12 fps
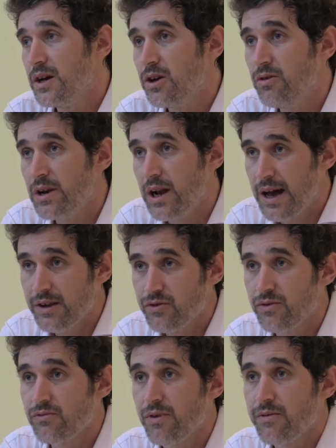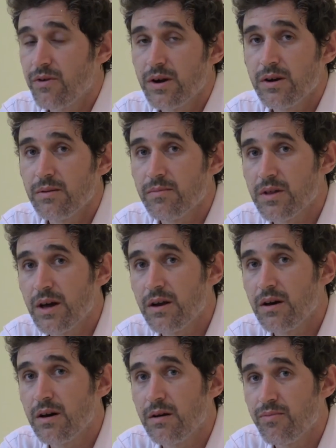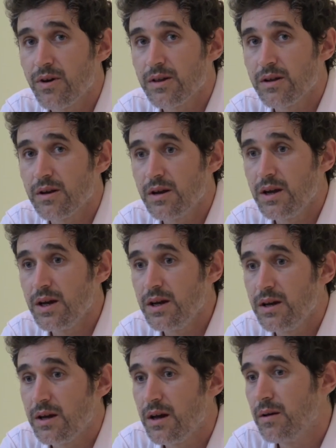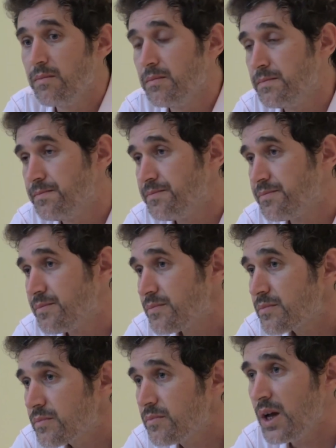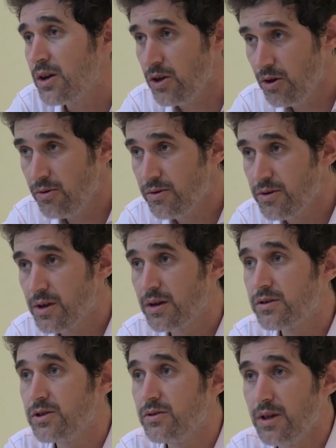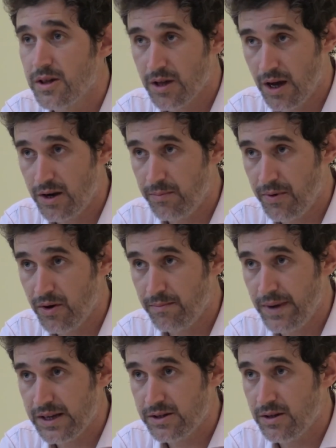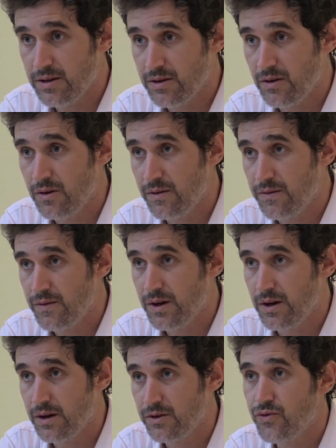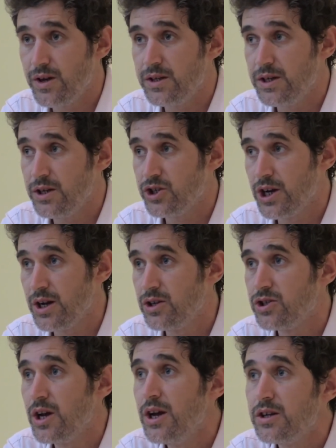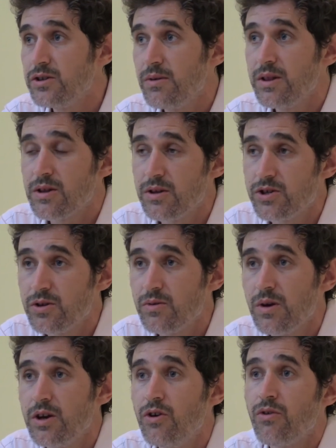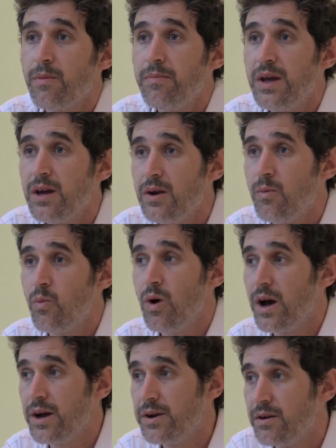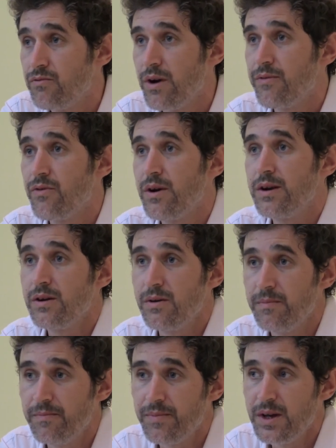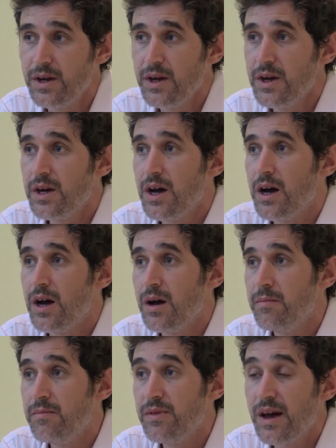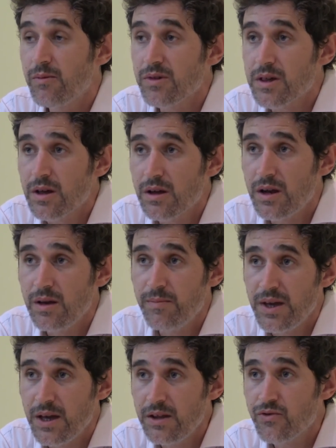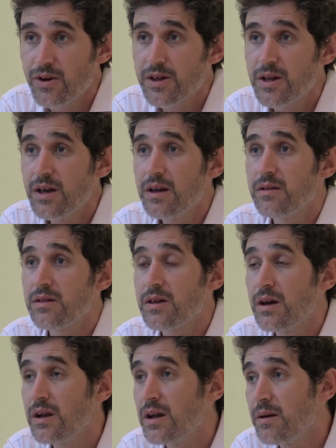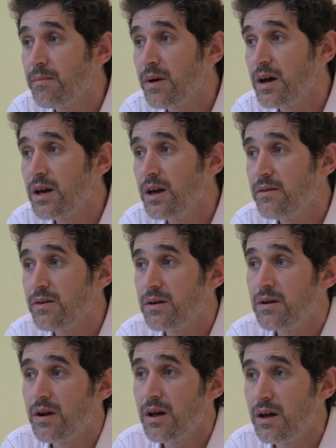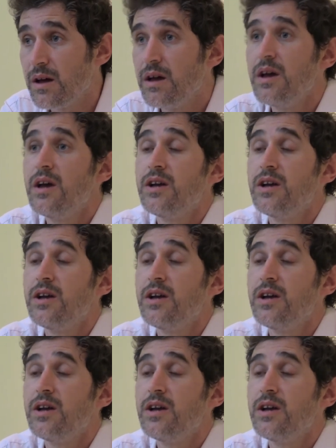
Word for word: unilateral referendums that are presently um, used to decide upon matters of uh, treaty change to institute a European wide referendum. Um, that would certainly be interesting, and certainly it might even uh,